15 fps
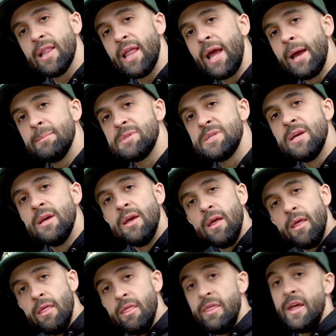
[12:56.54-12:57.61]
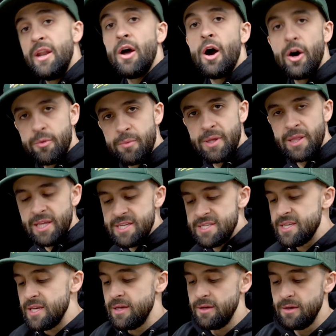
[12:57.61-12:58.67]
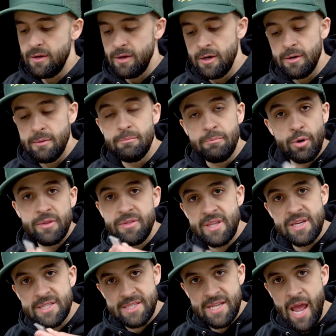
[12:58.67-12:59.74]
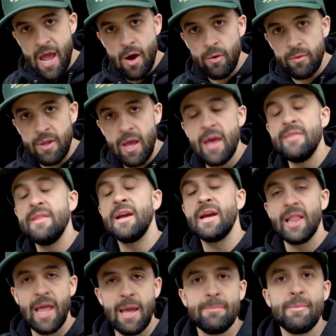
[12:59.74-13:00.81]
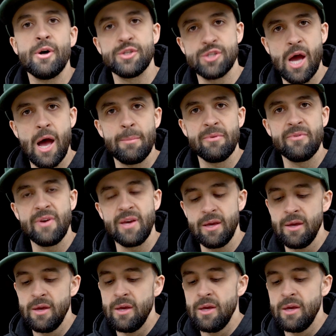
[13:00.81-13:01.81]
clamps, then unrelease it, put this down, and then clamp on top of it.